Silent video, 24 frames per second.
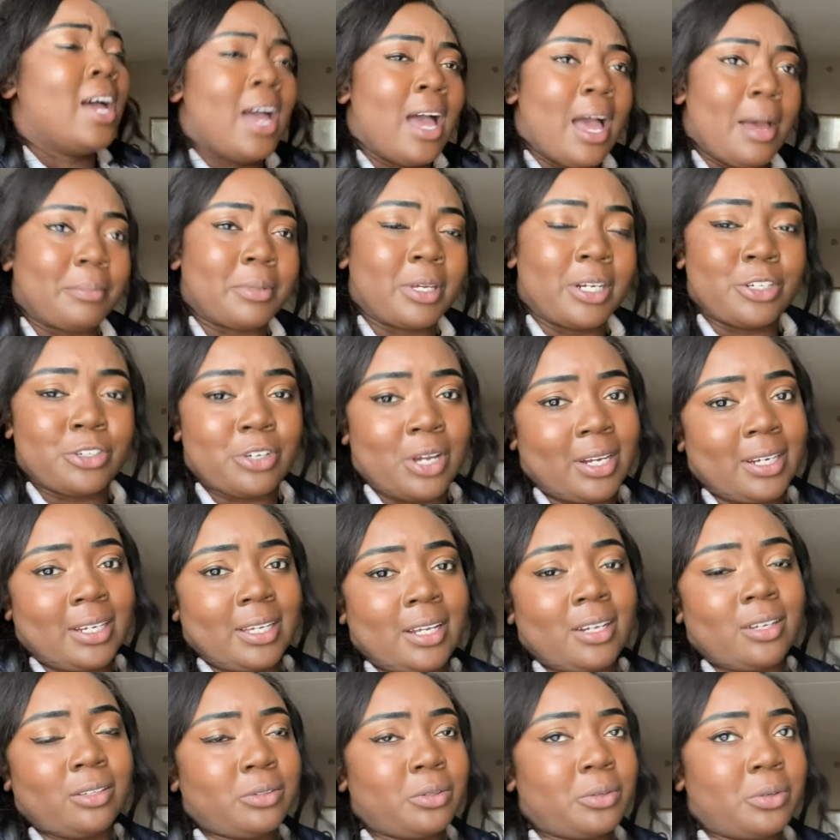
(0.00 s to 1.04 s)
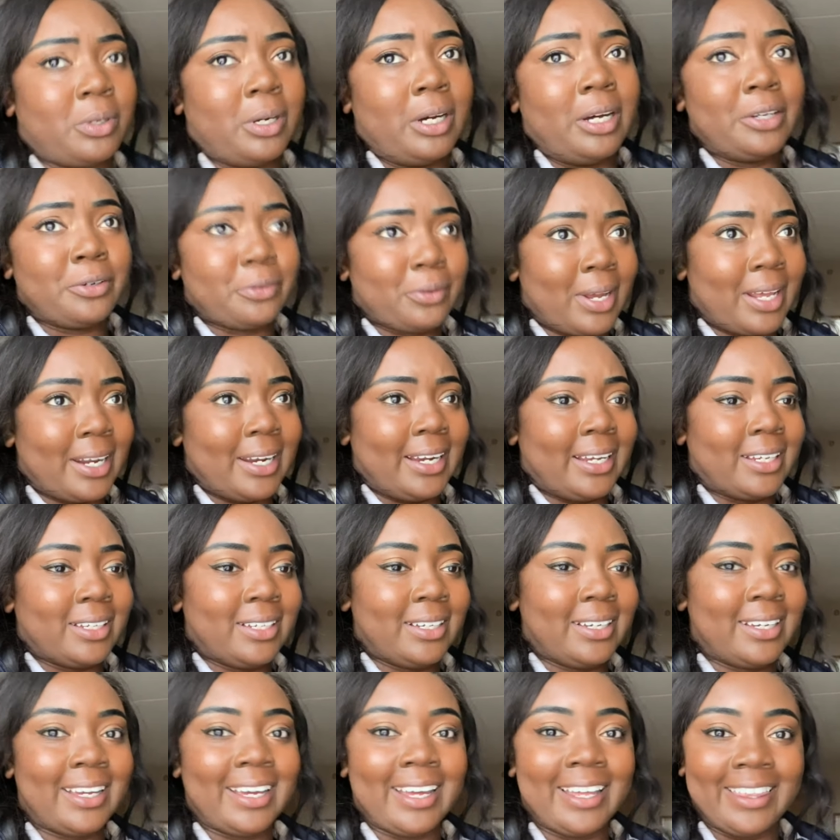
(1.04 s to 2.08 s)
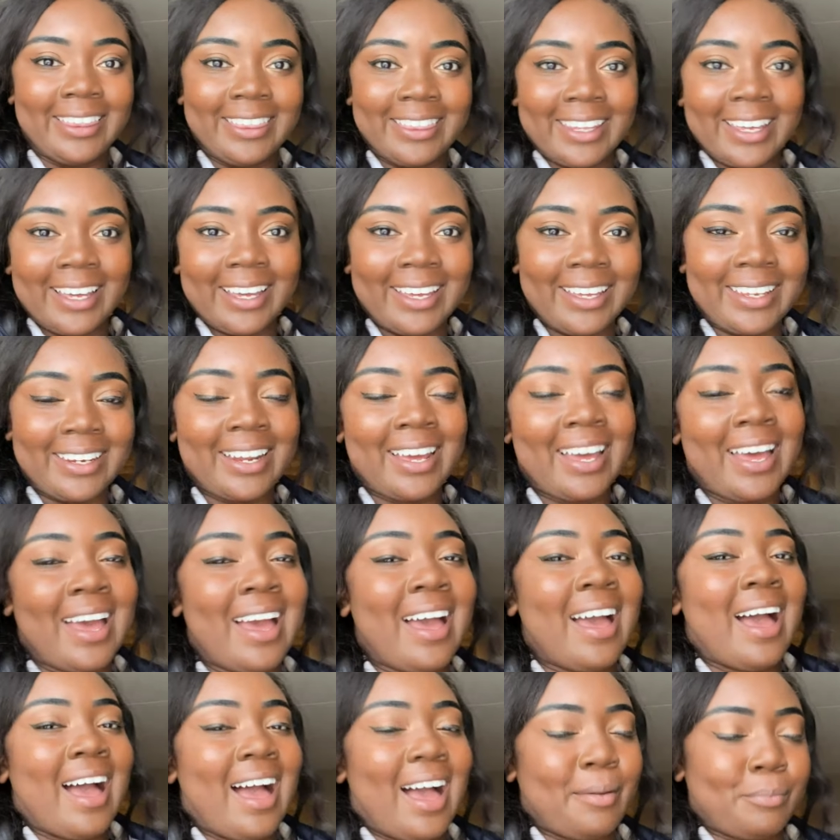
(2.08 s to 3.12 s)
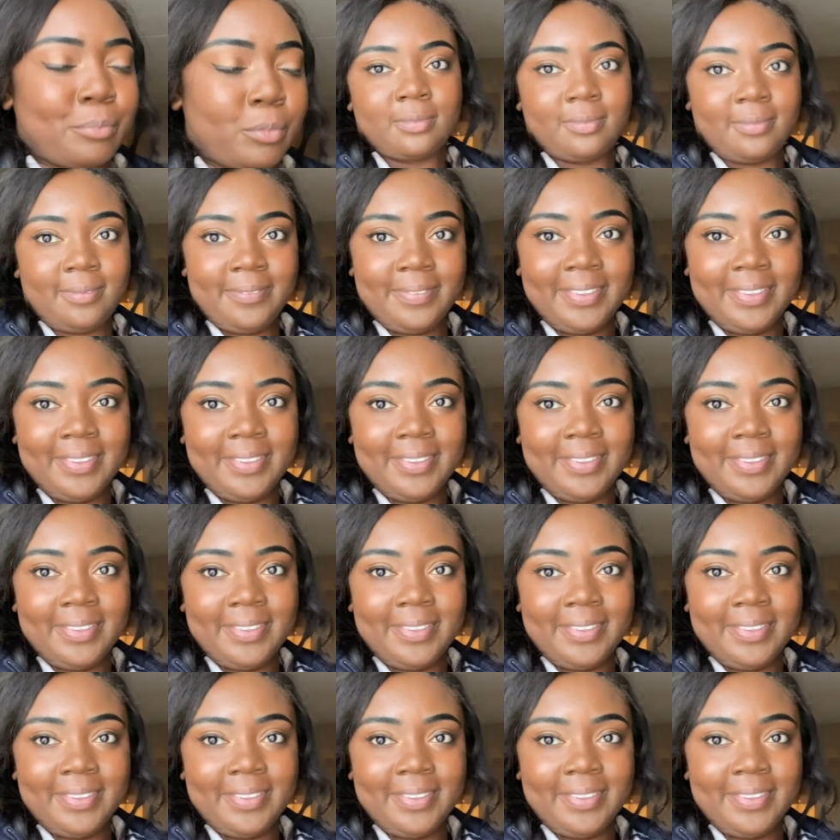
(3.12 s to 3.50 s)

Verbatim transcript: I'm going to try to get a little unready, and then I'm,